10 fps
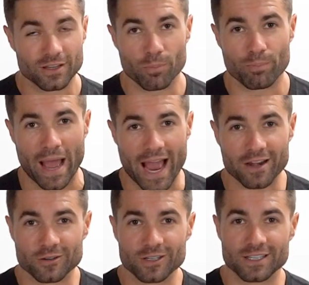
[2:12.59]
The
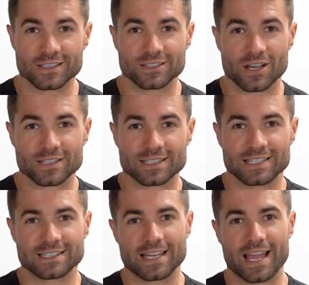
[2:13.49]
battery is just
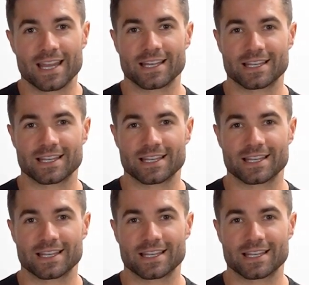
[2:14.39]
insane.